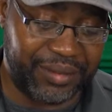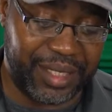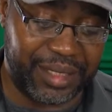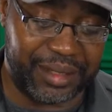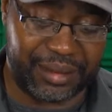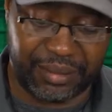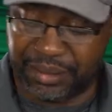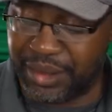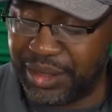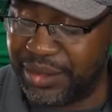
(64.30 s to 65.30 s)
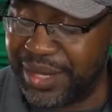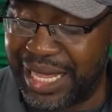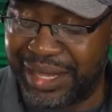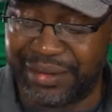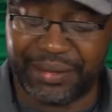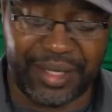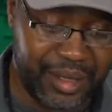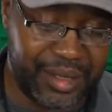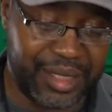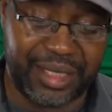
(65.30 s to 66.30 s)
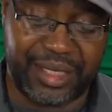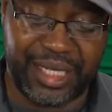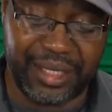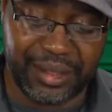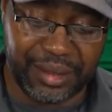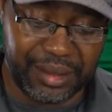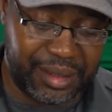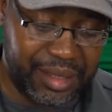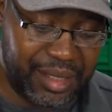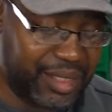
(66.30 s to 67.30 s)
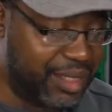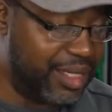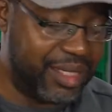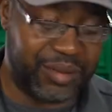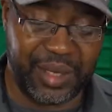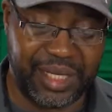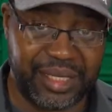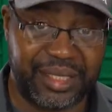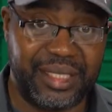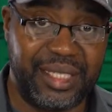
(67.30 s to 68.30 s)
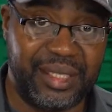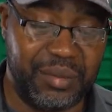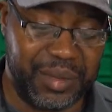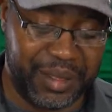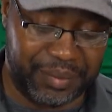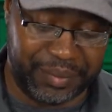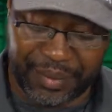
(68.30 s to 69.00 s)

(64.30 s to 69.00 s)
of us, you have the steel as well as the aluminum.